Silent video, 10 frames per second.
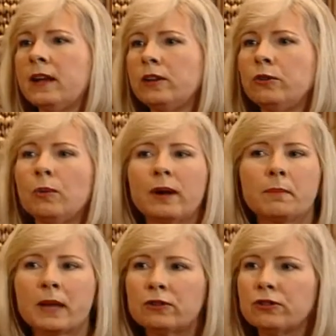you want to
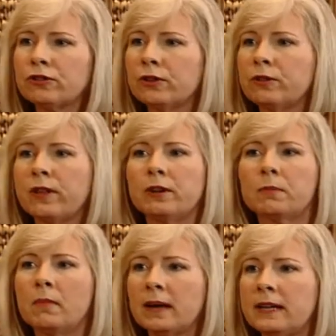make sure that your
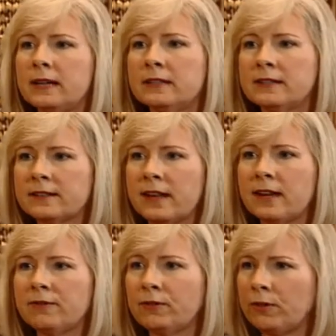money is
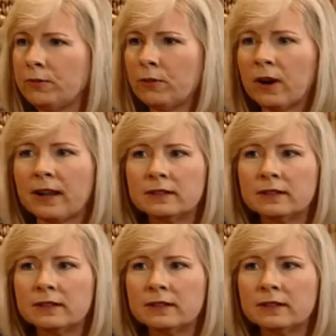safe for at